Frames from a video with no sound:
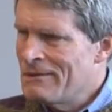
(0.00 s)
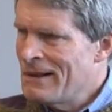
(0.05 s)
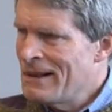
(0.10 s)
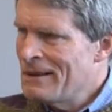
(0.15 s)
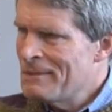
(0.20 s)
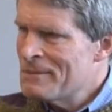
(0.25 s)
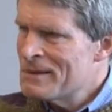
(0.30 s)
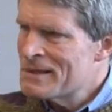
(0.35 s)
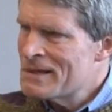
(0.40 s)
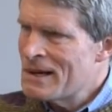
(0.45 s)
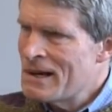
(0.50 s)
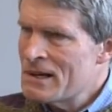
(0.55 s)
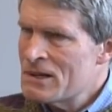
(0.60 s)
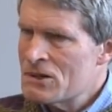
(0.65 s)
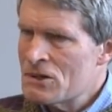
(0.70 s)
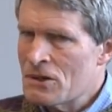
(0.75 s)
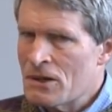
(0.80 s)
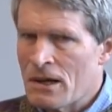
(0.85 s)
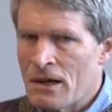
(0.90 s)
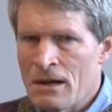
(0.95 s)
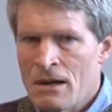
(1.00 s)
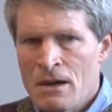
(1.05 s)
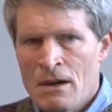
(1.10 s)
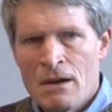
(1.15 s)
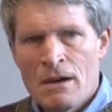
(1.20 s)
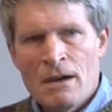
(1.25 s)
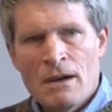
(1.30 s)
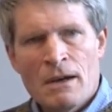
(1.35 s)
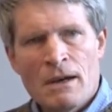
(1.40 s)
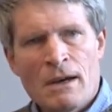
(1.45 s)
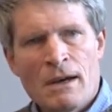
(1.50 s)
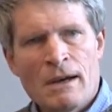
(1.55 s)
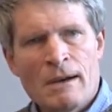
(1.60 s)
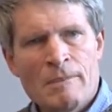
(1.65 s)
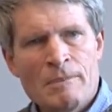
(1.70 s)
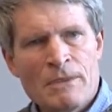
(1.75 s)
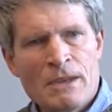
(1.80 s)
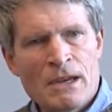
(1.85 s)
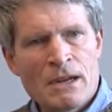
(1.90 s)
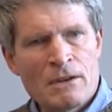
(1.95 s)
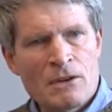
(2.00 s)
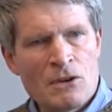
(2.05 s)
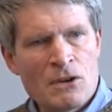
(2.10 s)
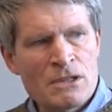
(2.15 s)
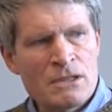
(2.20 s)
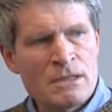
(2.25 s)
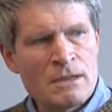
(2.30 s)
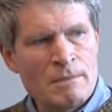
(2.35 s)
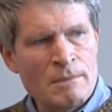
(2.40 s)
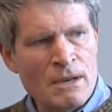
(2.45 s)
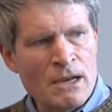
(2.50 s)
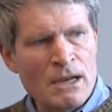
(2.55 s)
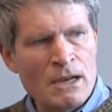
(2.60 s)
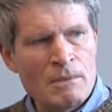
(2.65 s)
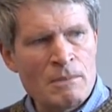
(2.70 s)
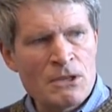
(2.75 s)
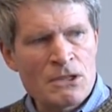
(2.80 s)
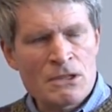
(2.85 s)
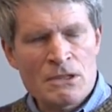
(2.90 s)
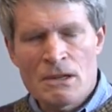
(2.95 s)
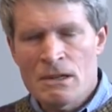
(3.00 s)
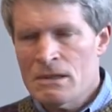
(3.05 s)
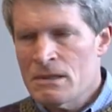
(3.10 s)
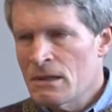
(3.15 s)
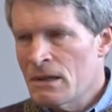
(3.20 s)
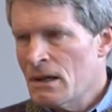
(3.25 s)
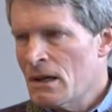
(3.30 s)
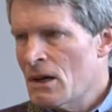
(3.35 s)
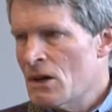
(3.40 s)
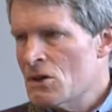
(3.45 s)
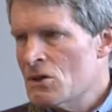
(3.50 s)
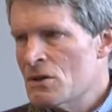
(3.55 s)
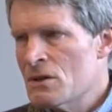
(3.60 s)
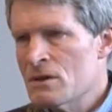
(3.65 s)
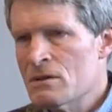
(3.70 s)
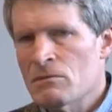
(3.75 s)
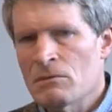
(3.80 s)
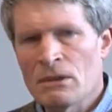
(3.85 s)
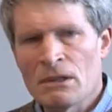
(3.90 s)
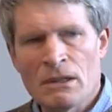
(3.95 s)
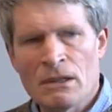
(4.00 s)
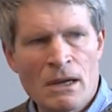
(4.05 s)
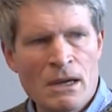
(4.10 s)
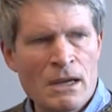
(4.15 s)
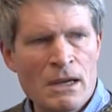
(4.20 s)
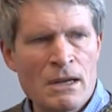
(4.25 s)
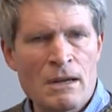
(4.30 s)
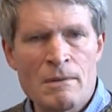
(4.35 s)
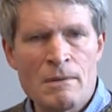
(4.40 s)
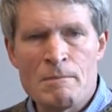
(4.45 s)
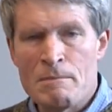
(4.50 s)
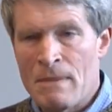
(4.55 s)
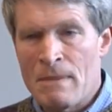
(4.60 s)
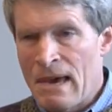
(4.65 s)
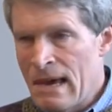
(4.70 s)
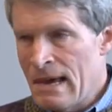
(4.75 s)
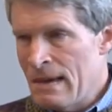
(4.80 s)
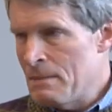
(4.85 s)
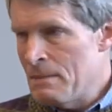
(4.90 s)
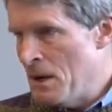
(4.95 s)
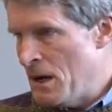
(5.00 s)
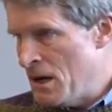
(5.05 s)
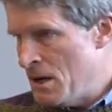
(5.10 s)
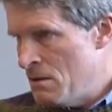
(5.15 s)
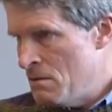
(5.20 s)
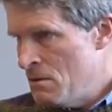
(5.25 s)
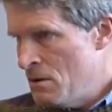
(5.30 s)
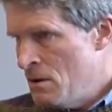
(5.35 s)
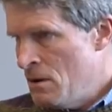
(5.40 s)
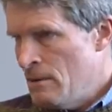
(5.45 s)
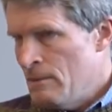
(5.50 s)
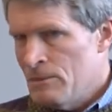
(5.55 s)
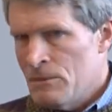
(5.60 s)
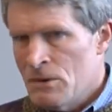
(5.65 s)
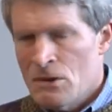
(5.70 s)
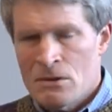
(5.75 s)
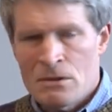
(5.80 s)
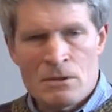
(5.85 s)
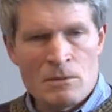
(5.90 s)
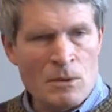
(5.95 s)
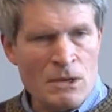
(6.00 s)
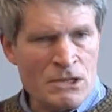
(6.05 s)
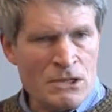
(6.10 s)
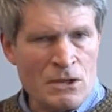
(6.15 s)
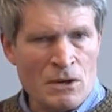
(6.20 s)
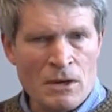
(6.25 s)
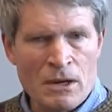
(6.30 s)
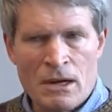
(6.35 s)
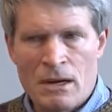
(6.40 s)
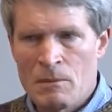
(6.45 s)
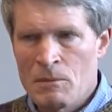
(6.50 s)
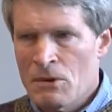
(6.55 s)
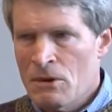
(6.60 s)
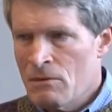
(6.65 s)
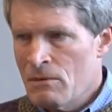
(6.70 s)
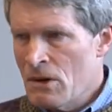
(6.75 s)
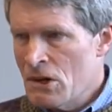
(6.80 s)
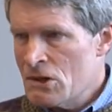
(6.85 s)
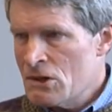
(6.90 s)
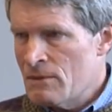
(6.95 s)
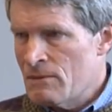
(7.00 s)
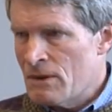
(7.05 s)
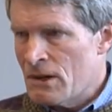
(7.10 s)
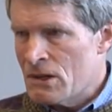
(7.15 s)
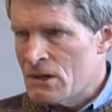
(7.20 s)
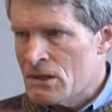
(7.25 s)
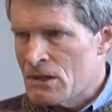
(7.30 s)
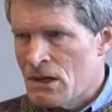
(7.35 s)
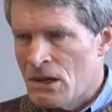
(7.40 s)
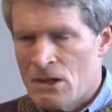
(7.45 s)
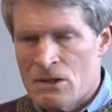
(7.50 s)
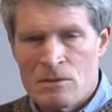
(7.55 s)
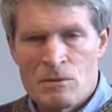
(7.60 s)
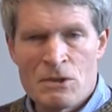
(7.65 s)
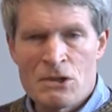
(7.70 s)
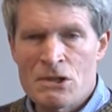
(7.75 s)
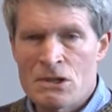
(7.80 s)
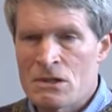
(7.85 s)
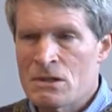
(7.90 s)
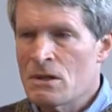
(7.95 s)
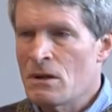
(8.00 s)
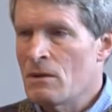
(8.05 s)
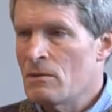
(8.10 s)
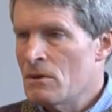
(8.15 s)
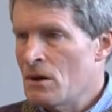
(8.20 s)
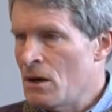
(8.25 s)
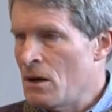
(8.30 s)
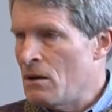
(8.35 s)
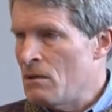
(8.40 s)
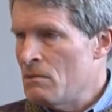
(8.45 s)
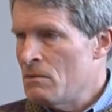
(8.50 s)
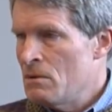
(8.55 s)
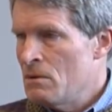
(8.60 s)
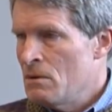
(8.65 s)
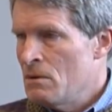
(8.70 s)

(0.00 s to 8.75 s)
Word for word: developments yesterday. Um, and of course, the Emoluments Clause litigation is related, maybe, to what's going on with the Russian investigation. We just don't know.